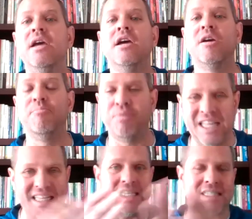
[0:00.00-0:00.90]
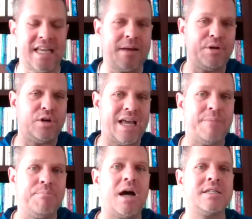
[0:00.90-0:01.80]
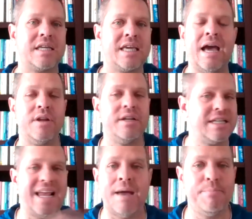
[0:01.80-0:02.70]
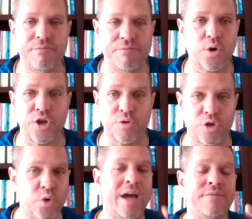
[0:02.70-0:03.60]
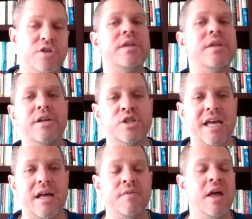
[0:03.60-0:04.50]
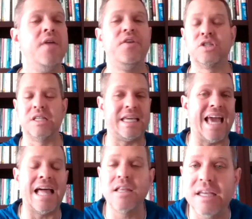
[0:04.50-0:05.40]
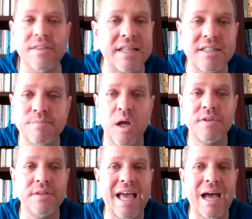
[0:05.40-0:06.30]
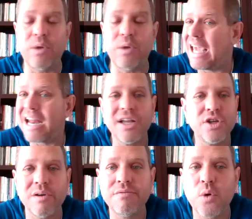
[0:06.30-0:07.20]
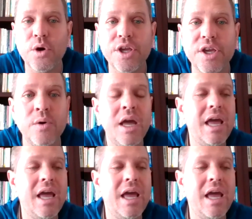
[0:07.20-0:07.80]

completely set up your debt box account it doesn't happen for you you have to do that yourself there's legality that's involved in that we cannot do it for you